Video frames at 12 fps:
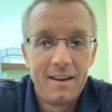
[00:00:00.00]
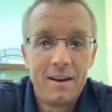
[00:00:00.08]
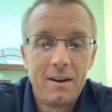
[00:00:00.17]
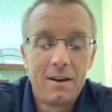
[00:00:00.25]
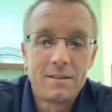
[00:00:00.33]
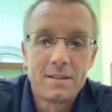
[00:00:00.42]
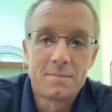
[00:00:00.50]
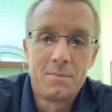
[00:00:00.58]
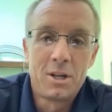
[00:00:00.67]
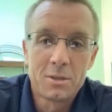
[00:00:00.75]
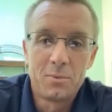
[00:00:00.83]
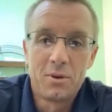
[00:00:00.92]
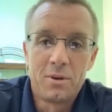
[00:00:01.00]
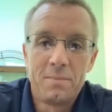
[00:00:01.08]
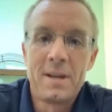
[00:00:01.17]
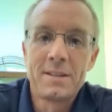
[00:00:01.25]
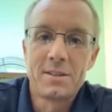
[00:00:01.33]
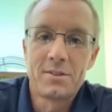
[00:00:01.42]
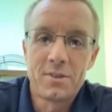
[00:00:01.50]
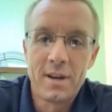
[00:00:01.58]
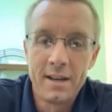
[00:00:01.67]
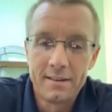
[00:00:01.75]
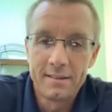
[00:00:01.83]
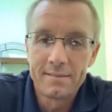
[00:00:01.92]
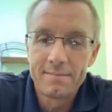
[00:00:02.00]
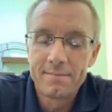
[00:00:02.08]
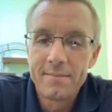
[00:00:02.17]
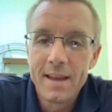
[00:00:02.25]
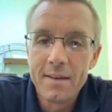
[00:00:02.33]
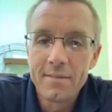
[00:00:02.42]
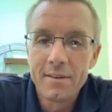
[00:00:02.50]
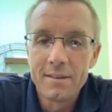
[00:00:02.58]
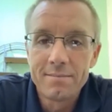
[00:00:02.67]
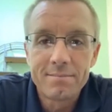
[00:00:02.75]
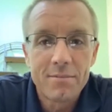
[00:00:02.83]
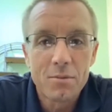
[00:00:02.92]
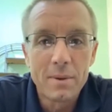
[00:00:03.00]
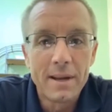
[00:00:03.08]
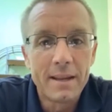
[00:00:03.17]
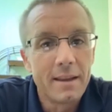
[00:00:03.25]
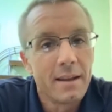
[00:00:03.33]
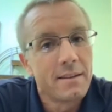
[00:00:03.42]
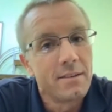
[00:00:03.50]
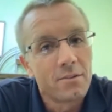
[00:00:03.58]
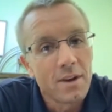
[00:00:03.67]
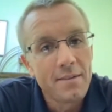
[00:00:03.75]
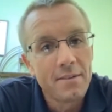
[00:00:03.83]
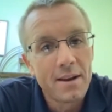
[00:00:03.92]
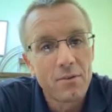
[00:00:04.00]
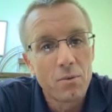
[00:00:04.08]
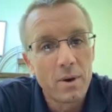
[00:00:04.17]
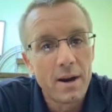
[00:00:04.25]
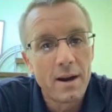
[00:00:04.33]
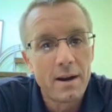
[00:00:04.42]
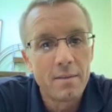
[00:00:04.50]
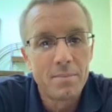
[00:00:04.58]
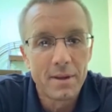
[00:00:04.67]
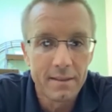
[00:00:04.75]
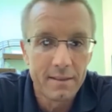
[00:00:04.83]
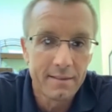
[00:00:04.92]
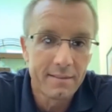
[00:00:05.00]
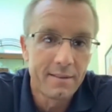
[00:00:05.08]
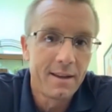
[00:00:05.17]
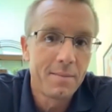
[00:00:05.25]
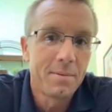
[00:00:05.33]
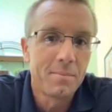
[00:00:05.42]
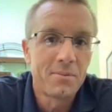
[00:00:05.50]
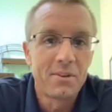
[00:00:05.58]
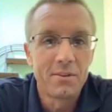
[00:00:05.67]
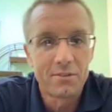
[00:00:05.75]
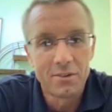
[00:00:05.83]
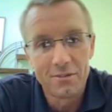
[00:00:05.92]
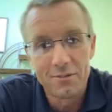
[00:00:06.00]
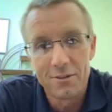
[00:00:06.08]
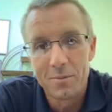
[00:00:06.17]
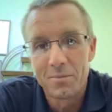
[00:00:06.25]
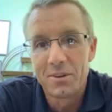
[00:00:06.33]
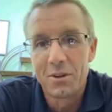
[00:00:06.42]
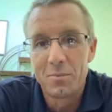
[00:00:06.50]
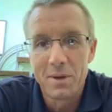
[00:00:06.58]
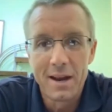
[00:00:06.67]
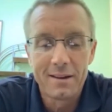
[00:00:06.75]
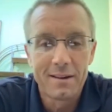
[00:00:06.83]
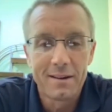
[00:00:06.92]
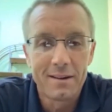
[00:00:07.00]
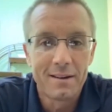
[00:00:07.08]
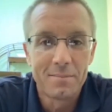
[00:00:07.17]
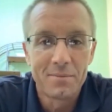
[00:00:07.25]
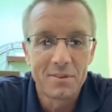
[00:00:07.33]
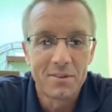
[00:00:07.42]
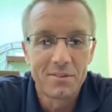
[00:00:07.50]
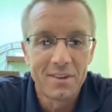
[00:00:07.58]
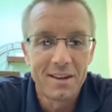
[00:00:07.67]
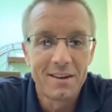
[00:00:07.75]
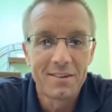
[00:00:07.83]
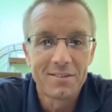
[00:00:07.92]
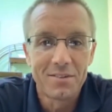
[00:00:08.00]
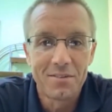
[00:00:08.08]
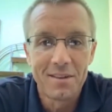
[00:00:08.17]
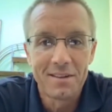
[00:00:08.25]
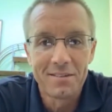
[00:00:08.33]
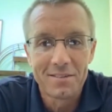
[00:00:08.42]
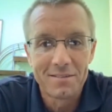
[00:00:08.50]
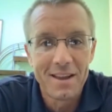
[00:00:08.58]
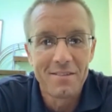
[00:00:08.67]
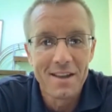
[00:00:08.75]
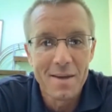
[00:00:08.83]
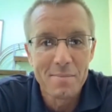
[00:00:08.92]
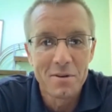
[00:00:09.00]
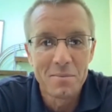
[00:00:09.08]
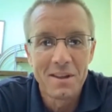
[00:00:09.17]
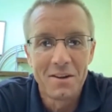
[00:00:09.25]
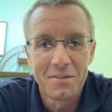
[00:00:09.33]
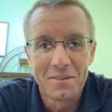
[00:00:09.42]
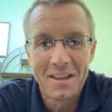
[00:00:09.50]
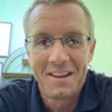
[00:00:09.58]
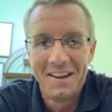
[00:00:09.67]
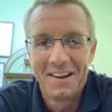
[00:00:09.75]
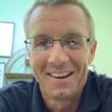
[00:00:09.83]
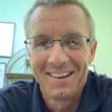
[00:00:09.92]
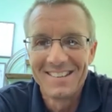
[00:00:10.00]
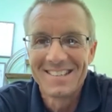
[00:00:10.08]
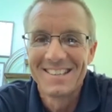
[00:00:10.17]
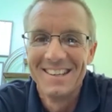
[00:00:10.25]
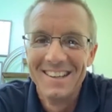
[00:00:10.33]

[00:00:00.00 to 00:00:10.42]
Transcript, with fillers: Oh, just multiple. I'm not just training, just having three kids and driving everywhere and picking this up. I'm still a surfer. I'm still a biker. I'm still a skier. So things have happened to me over the years.